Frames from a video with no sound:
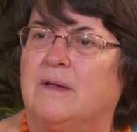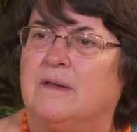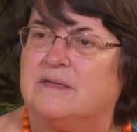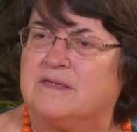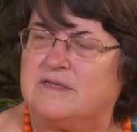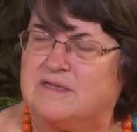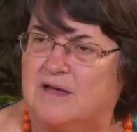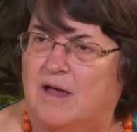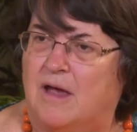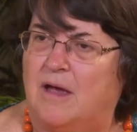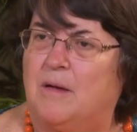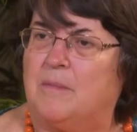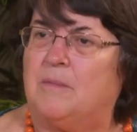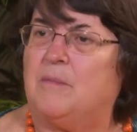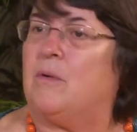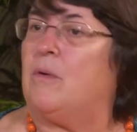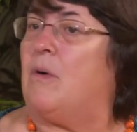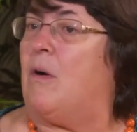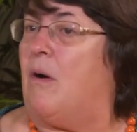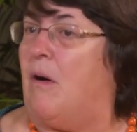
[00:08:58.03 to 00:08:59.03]
some
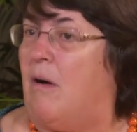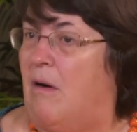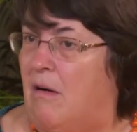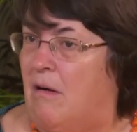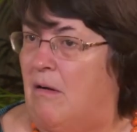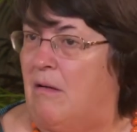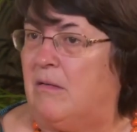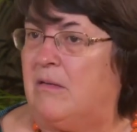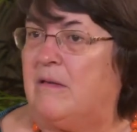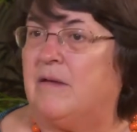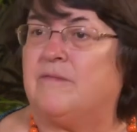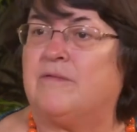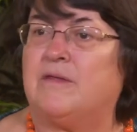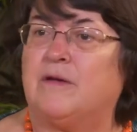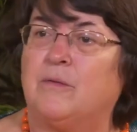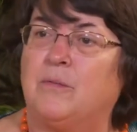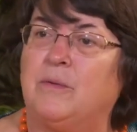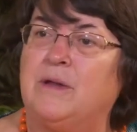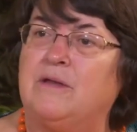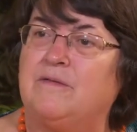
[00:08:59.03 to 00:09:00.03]
or all of
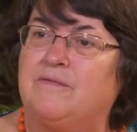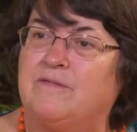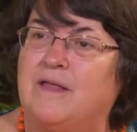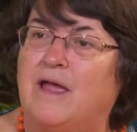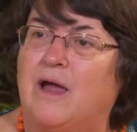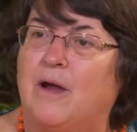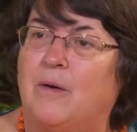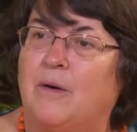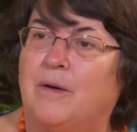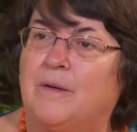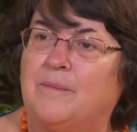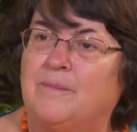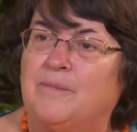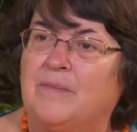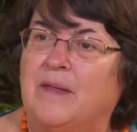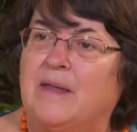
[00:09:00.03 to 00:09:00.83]
their wheat flour.